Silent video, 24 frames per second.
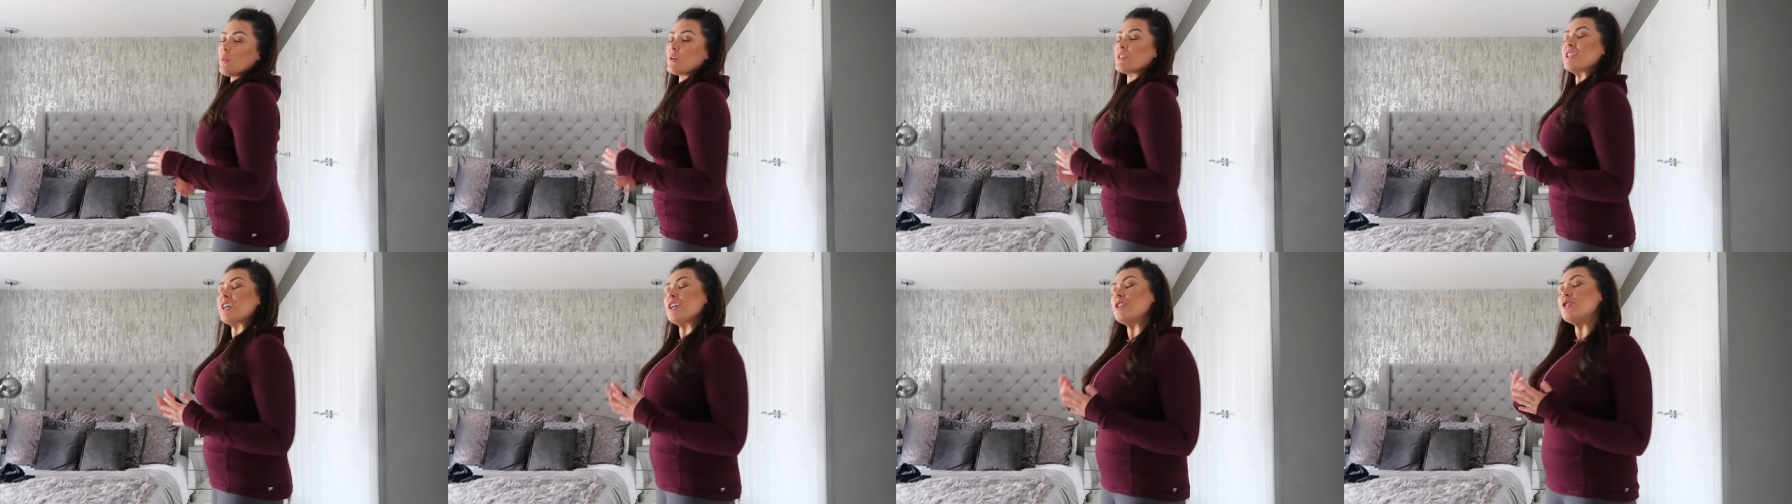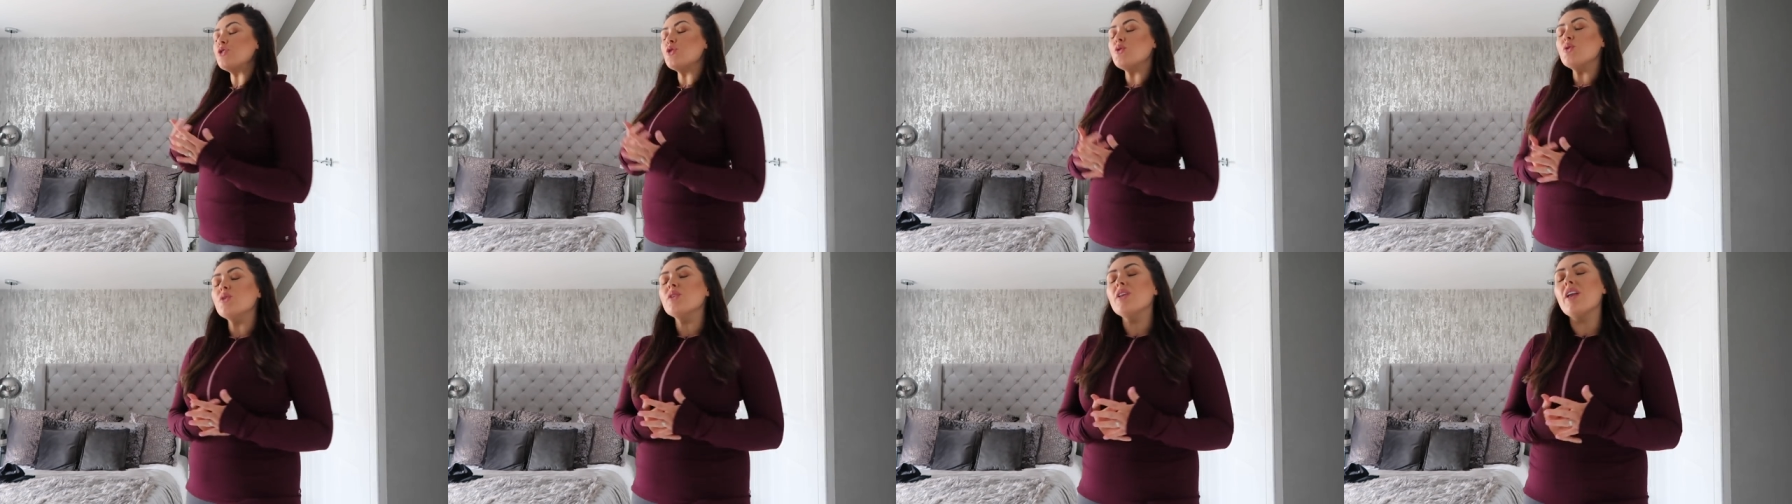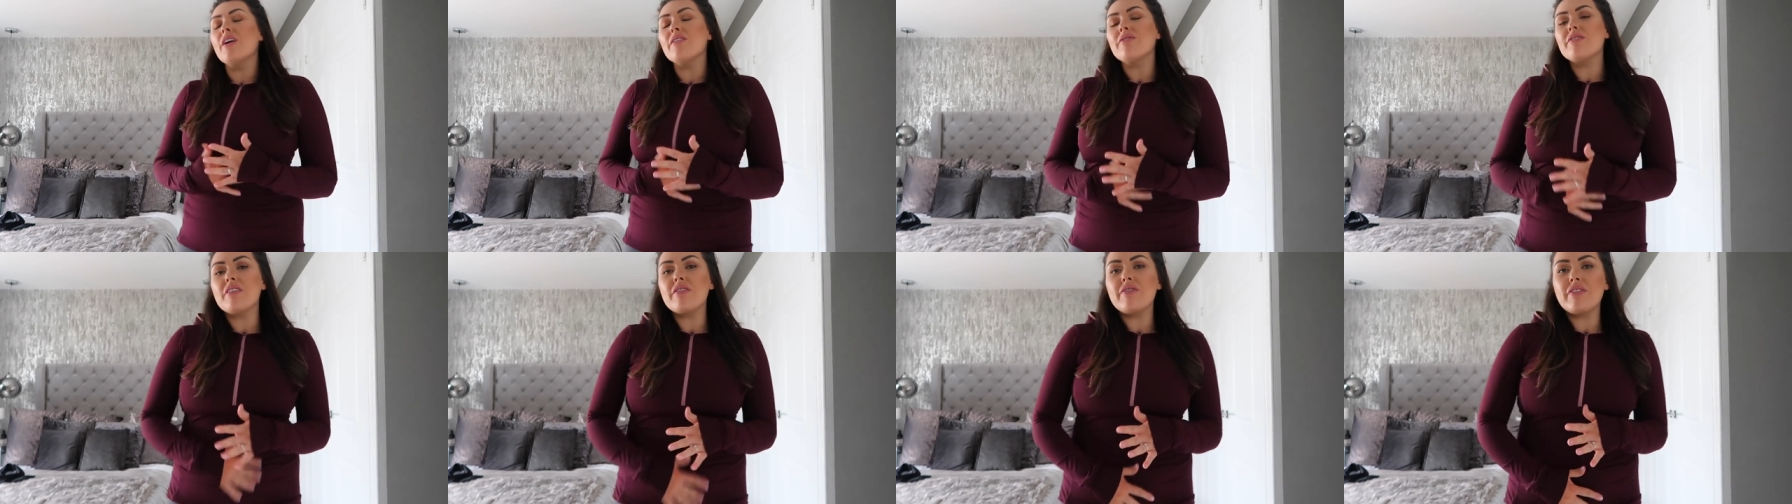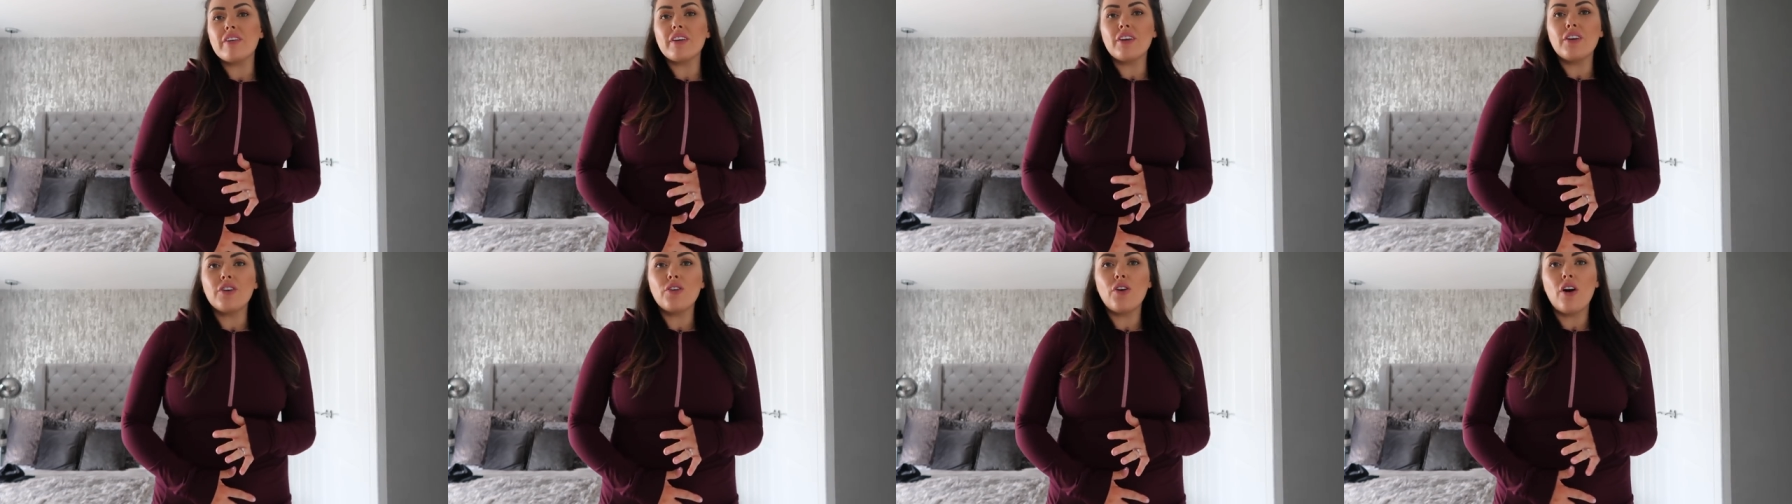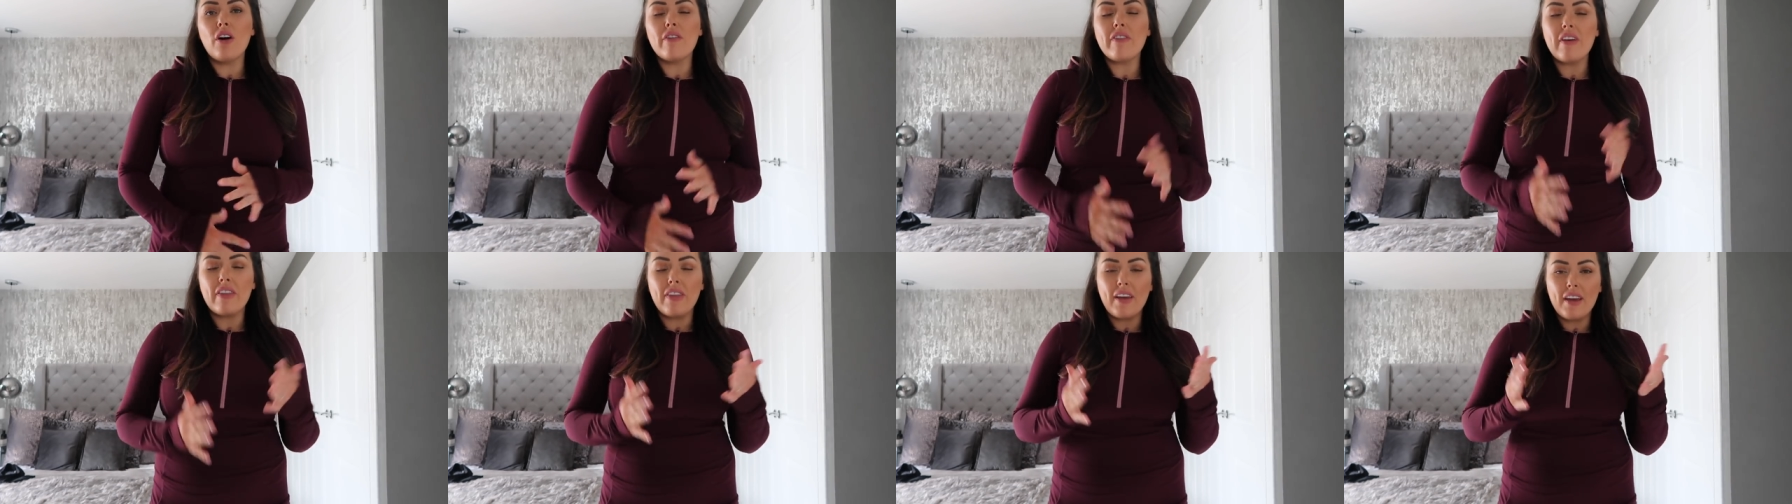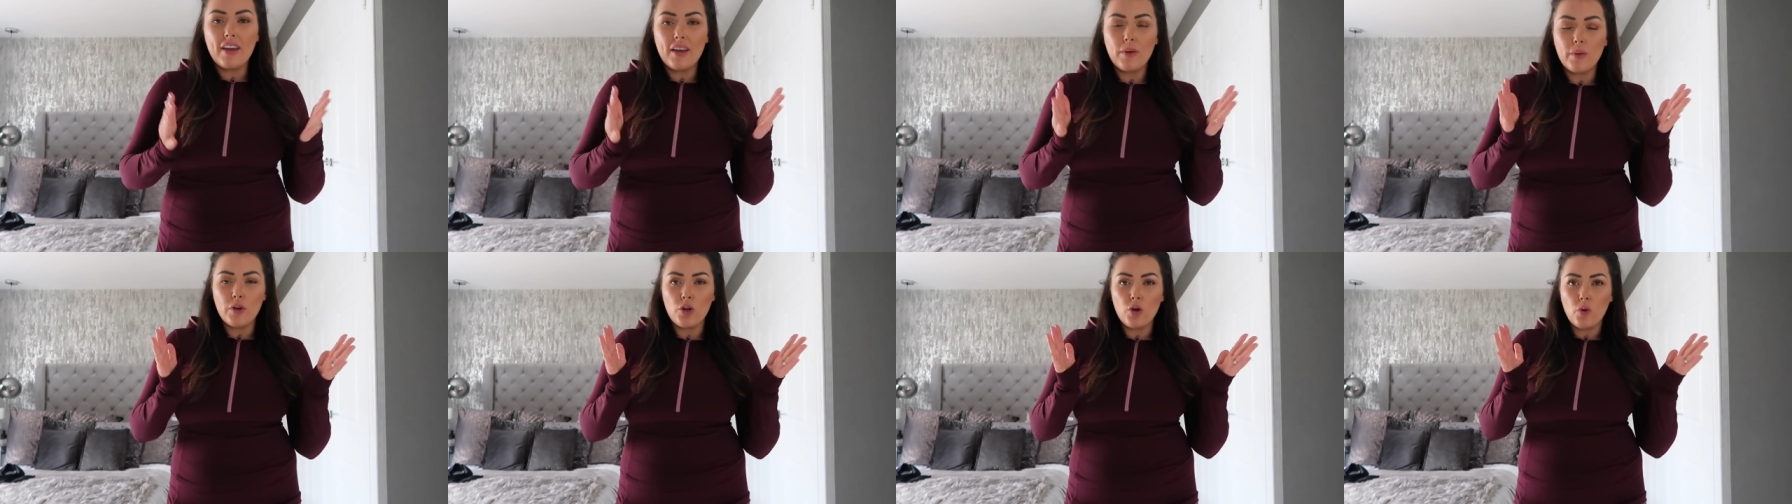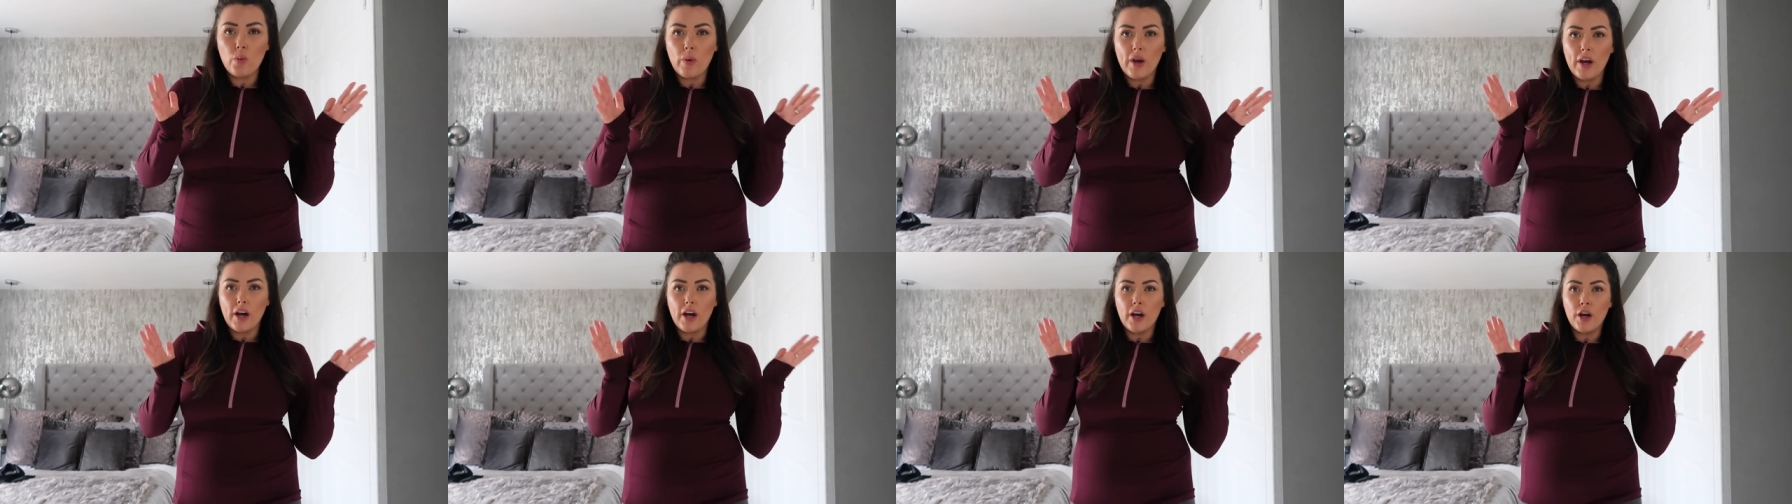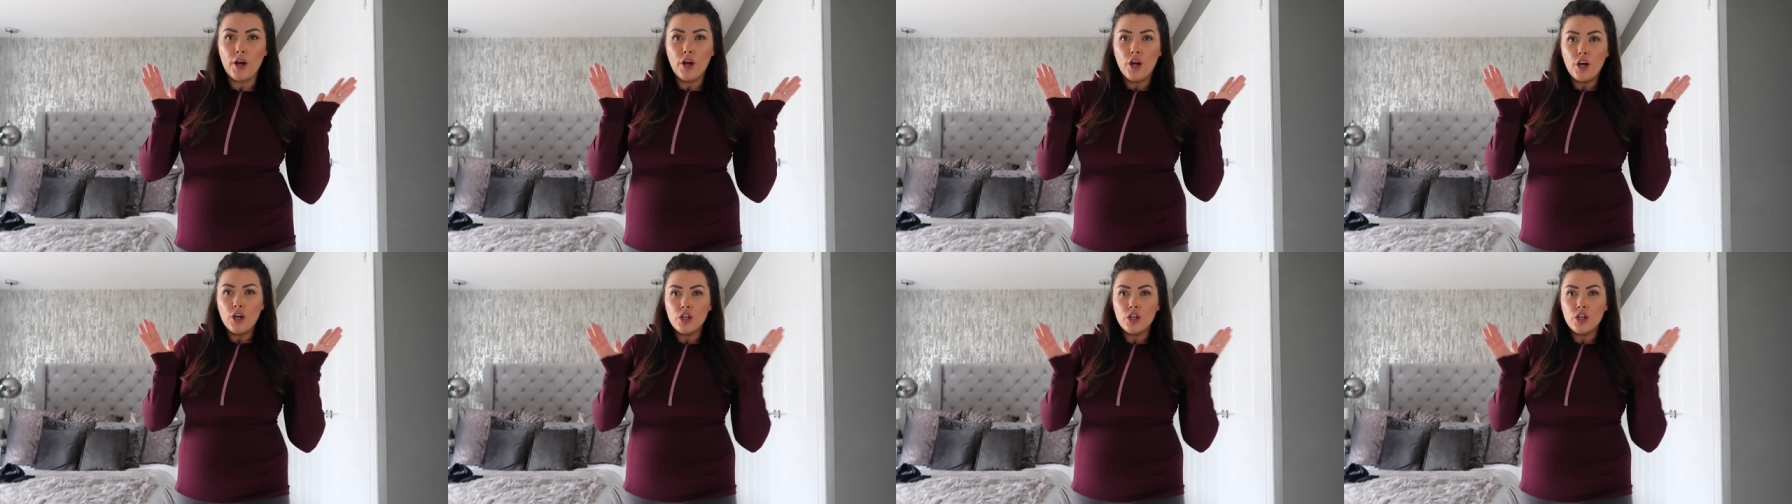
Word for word: which I do love the feeling of. I think when you wear